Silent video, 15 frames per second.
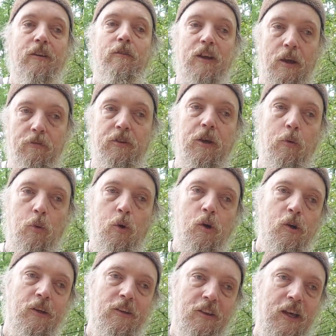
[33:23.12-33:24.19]
heavier
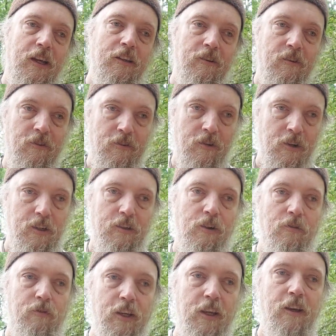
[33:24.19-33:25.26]
work than the
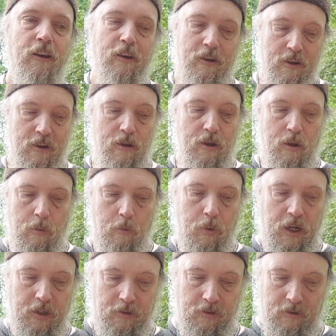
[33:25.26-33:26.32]
little Vic,
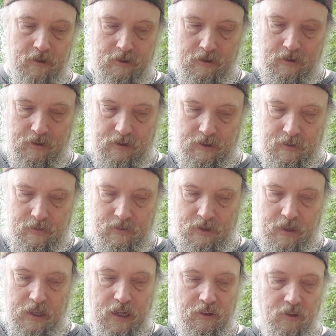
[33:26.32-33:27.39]
but
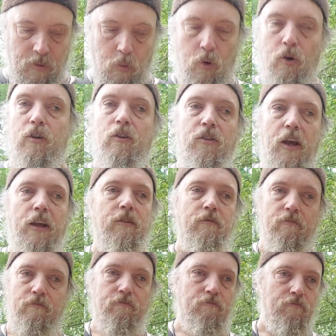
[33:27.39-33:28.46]
lighter work
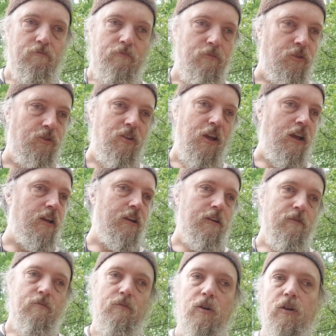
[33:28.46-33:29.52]
than,
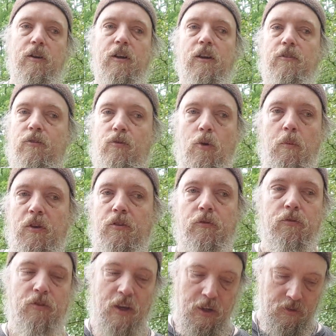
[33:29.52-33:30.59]
say, a Castrum
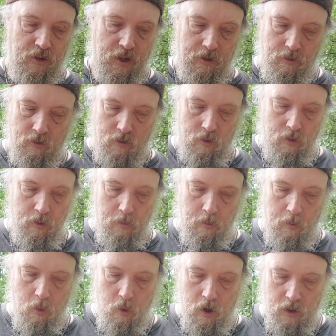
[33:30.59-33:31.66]
SFK10 or a
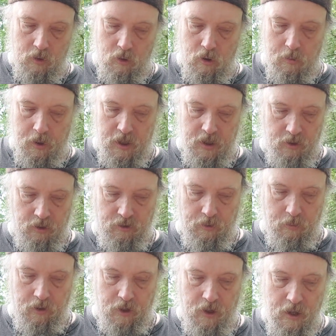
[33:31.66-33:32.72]
Mora Gorbei or
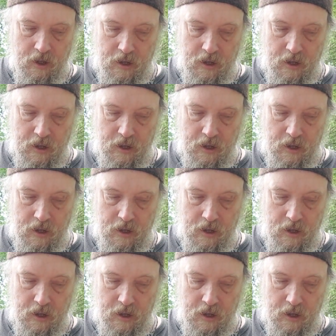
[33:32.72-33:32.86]
something,